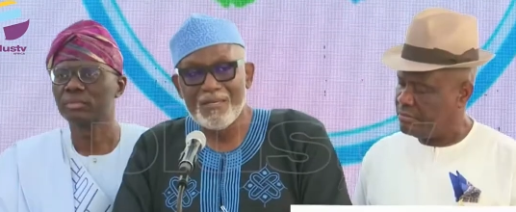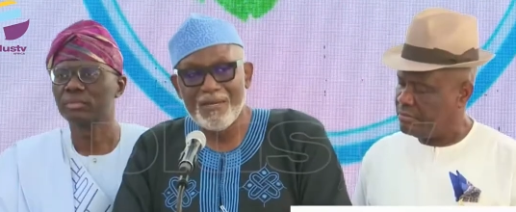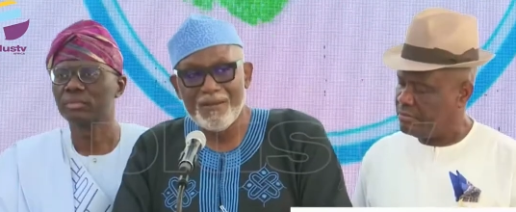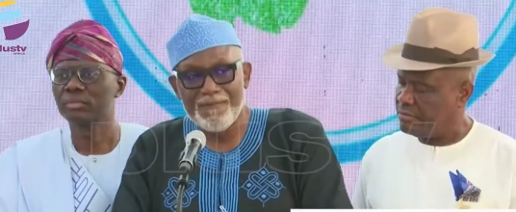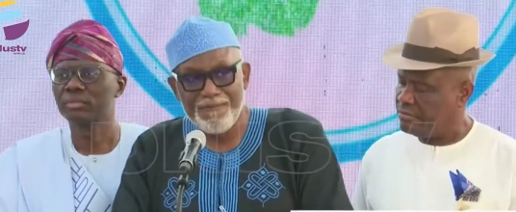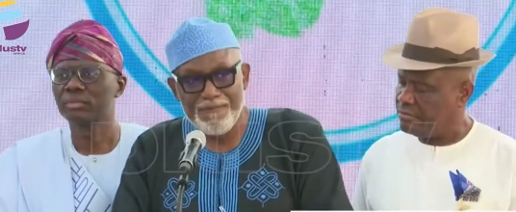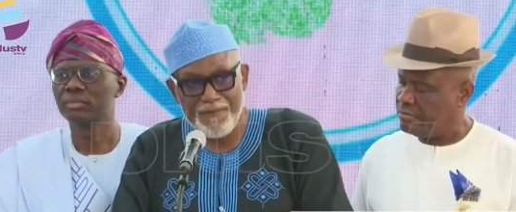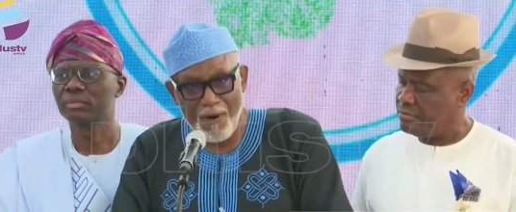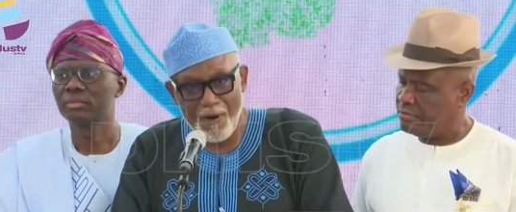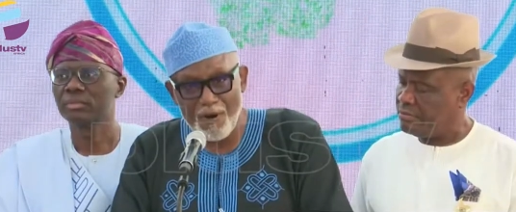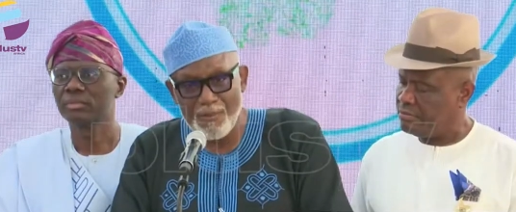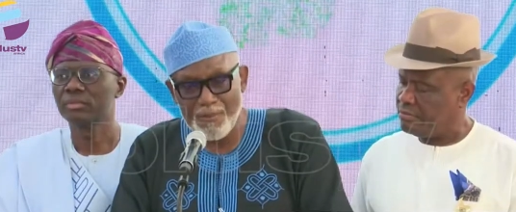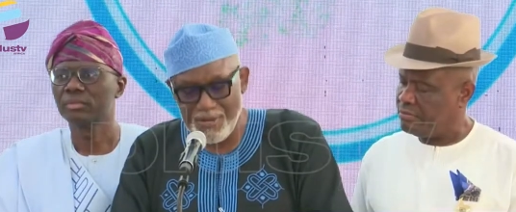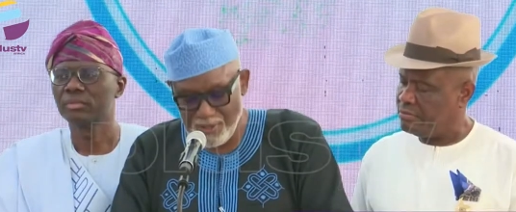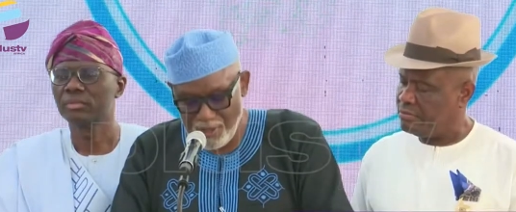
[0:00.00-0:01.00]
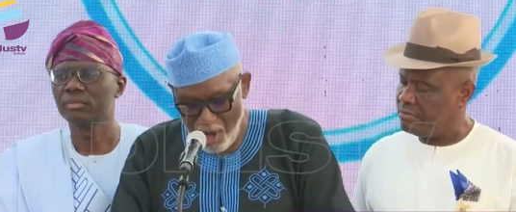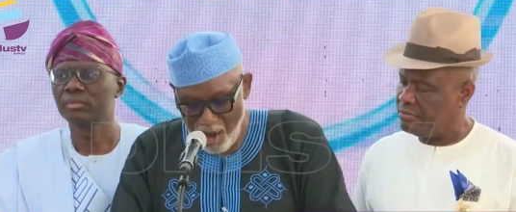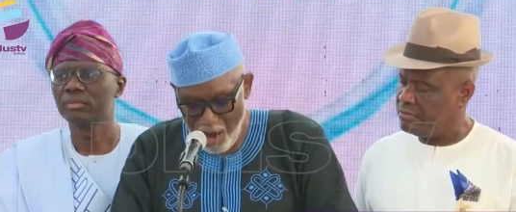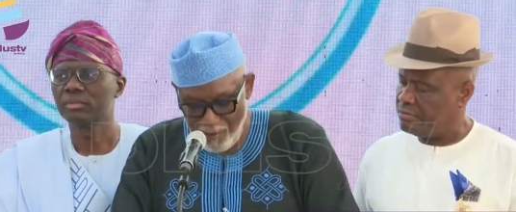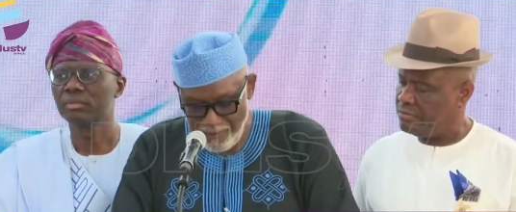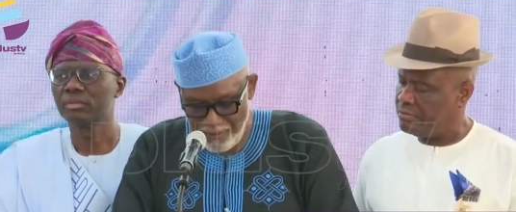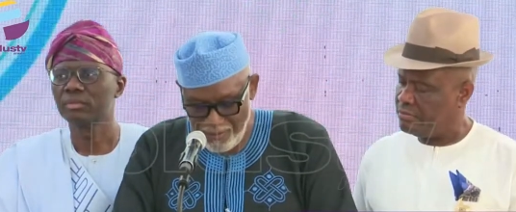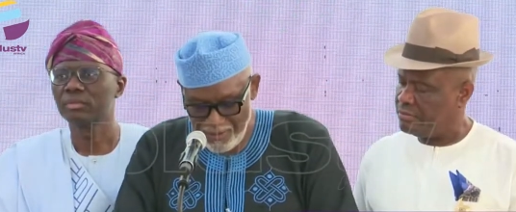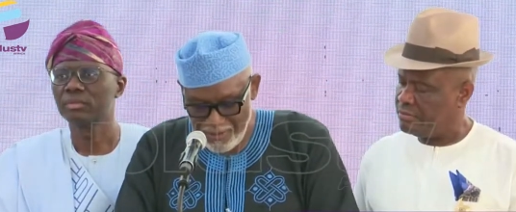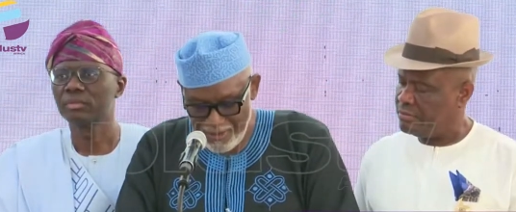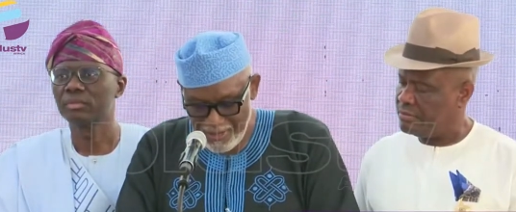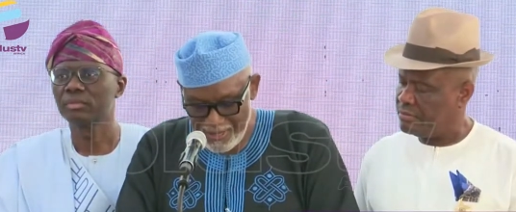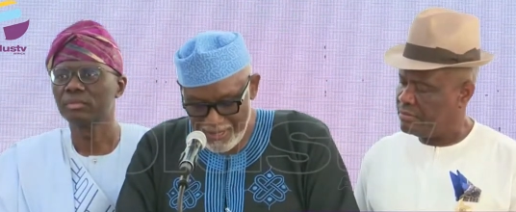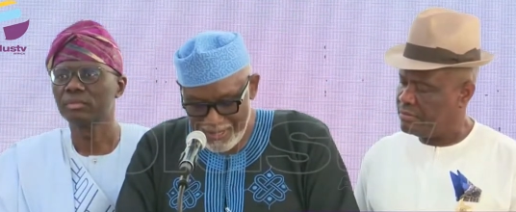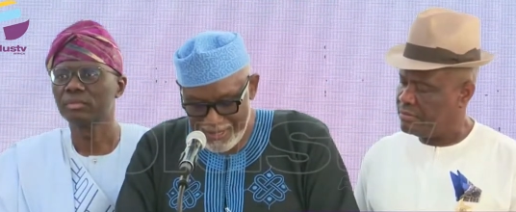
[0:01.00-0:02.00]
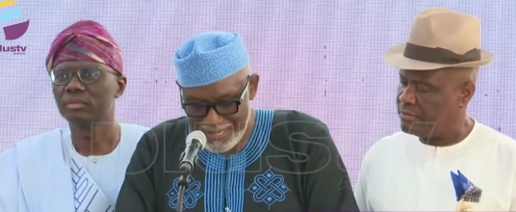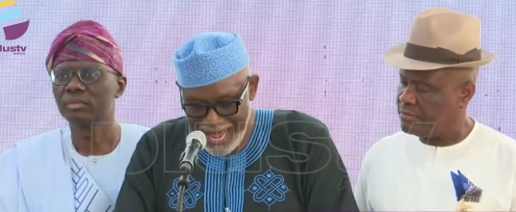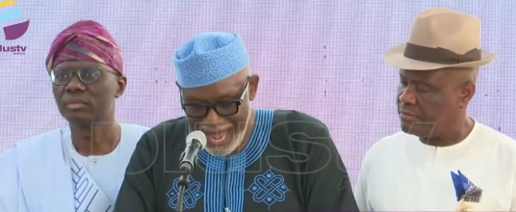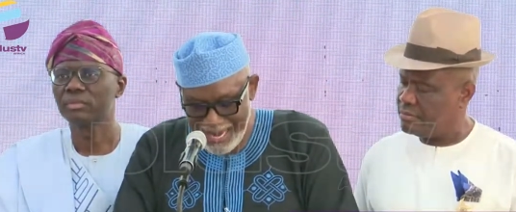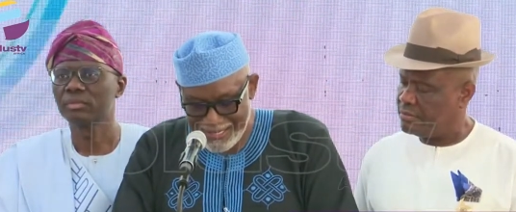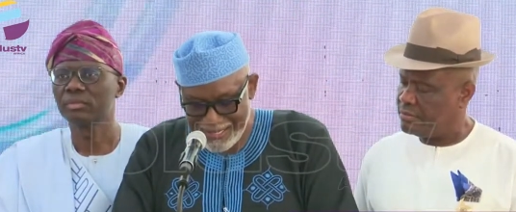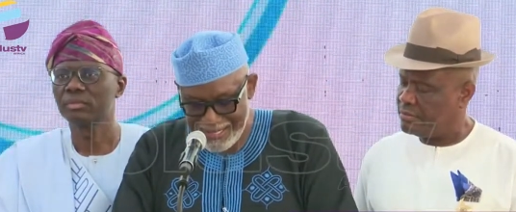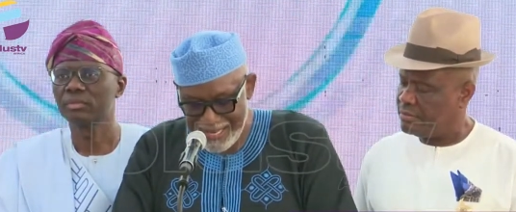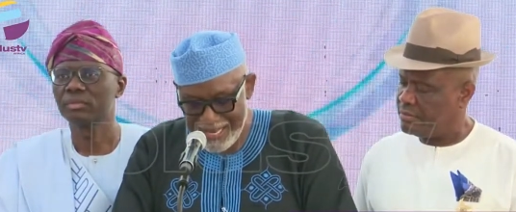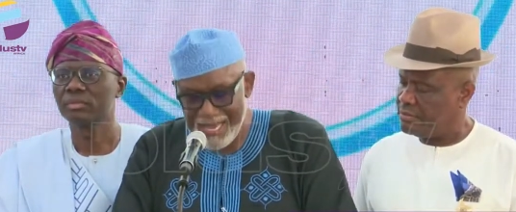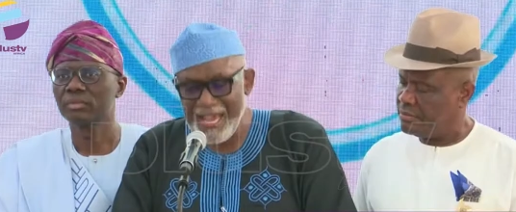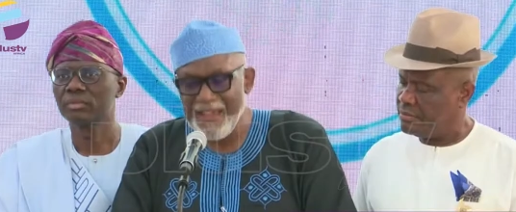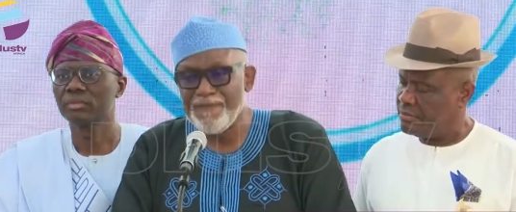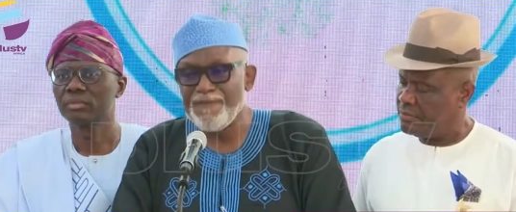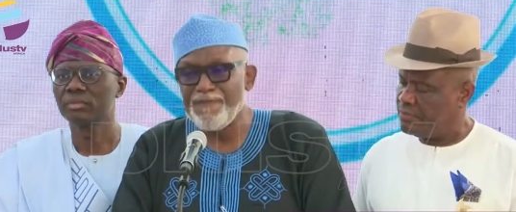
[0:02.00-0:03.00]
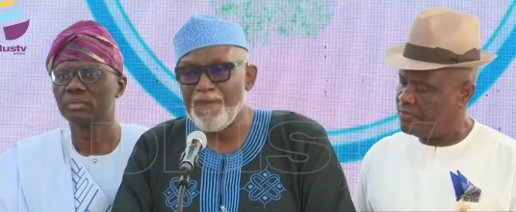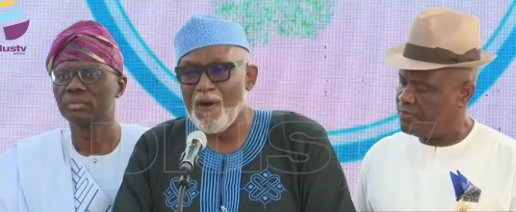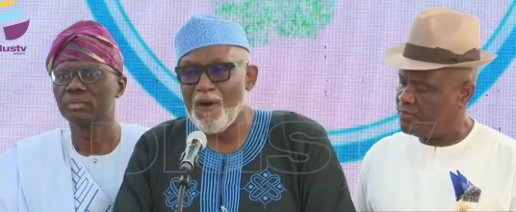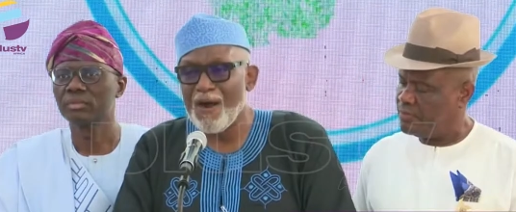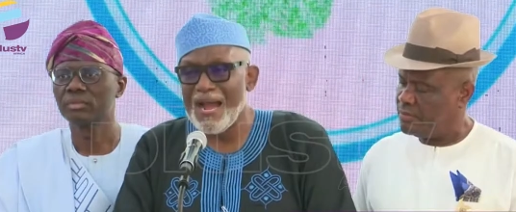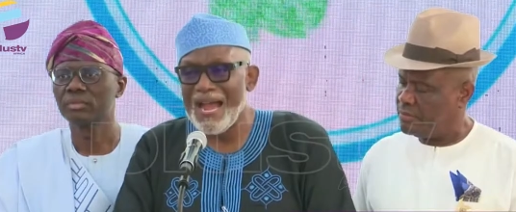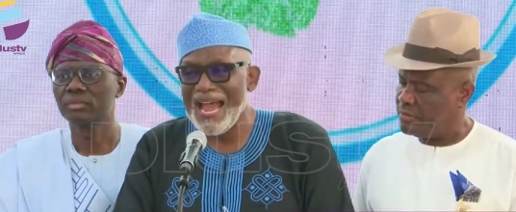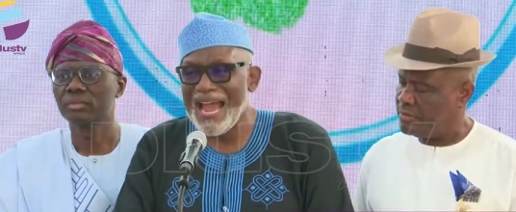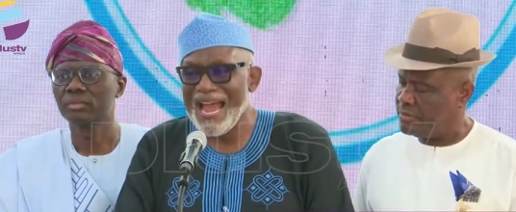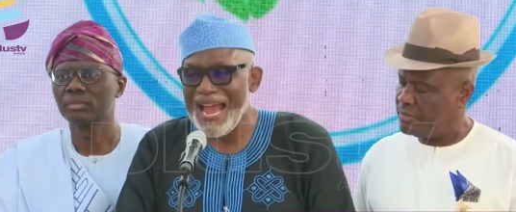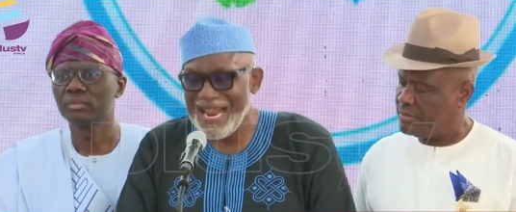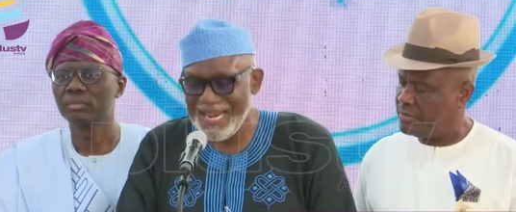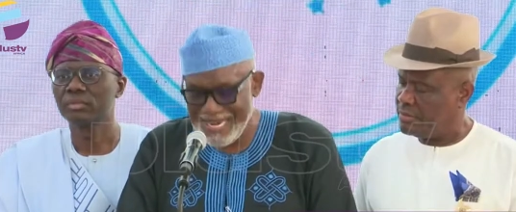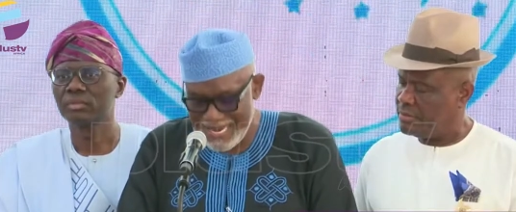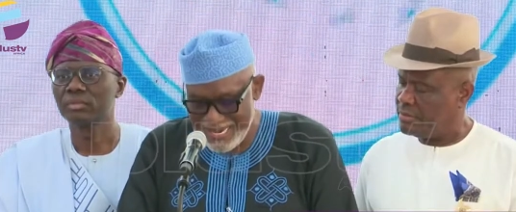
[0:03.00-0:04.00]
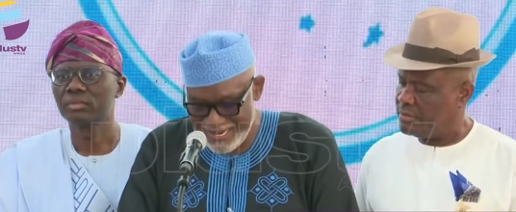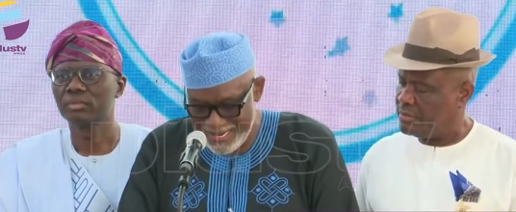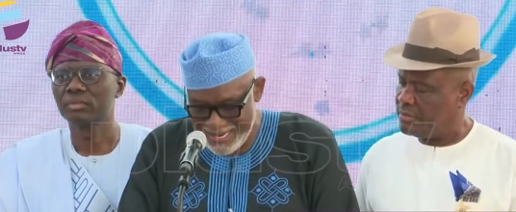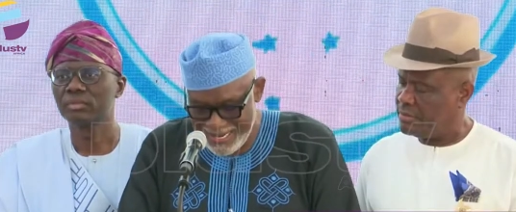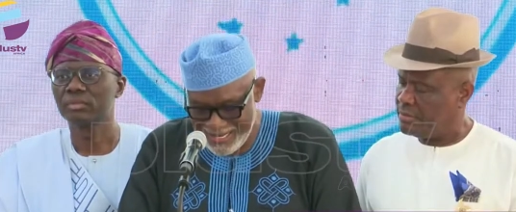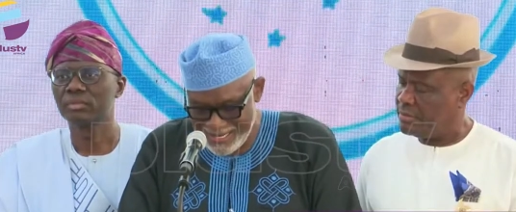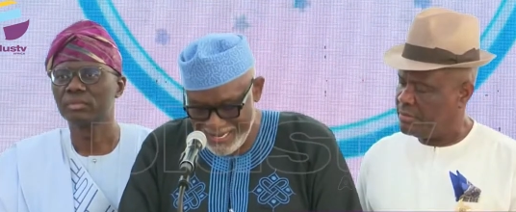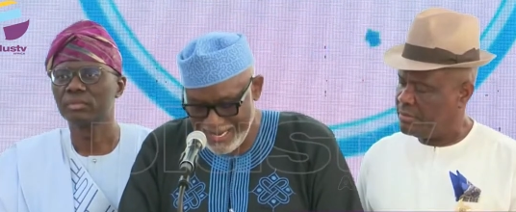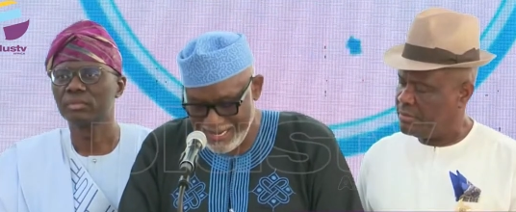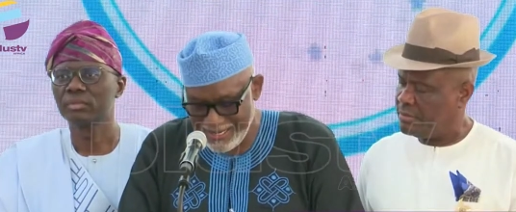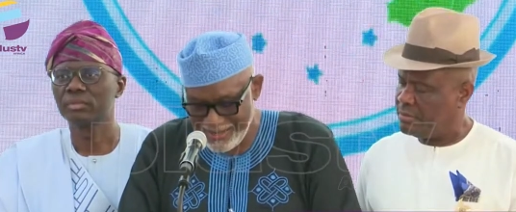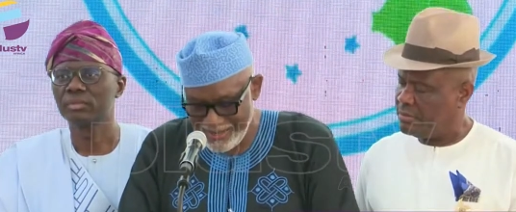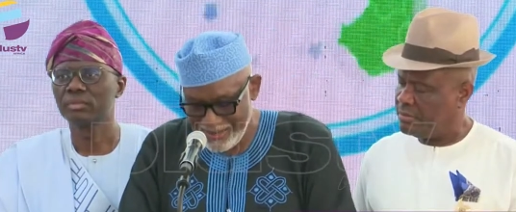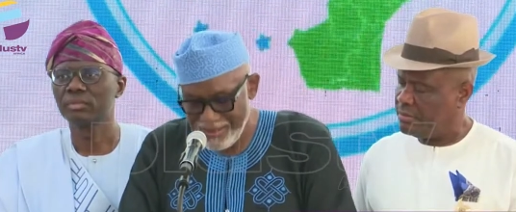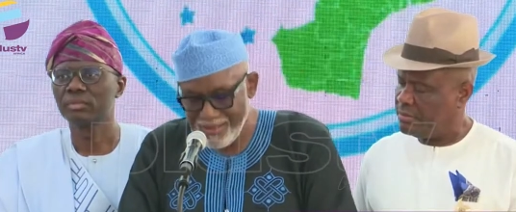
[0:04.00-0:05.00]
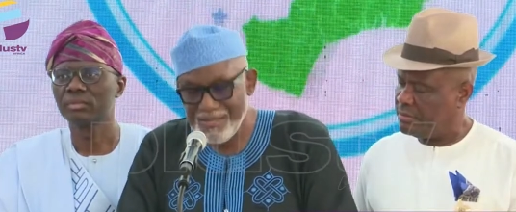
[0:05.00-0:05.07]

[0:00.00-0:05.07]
Speaker 1: The forum resolved that if for any reason